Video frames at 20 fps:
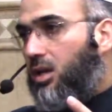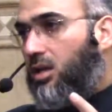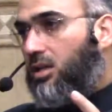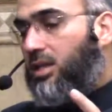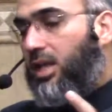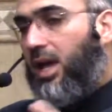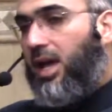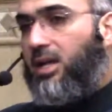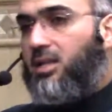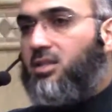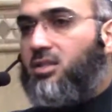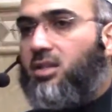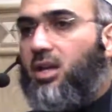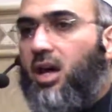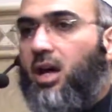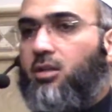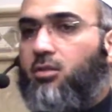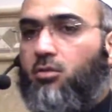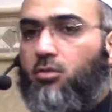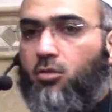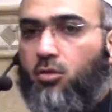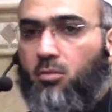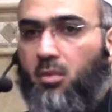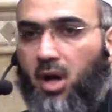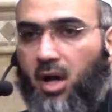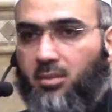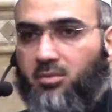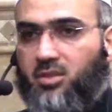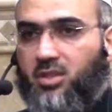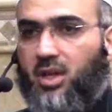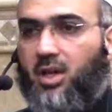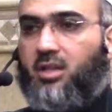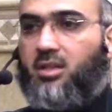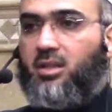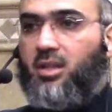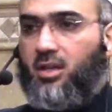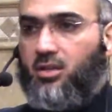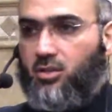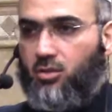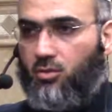dad's side or your mom's side,
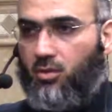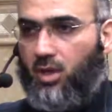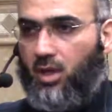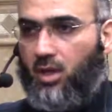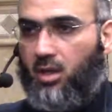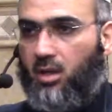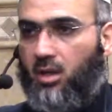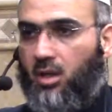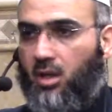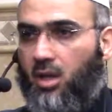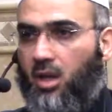yes, you can.